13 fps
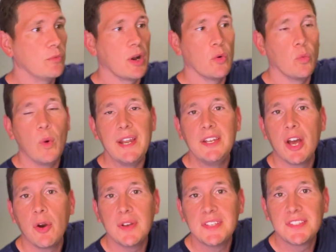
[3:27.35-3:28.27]
A
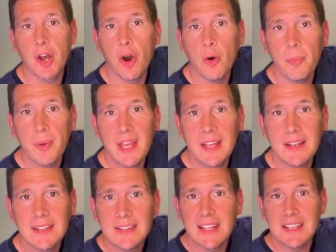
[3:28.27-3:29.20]
window is
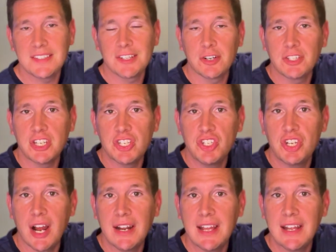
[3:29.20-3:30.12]
open, they start to
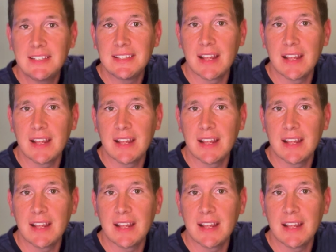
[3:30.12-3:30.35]
shut it,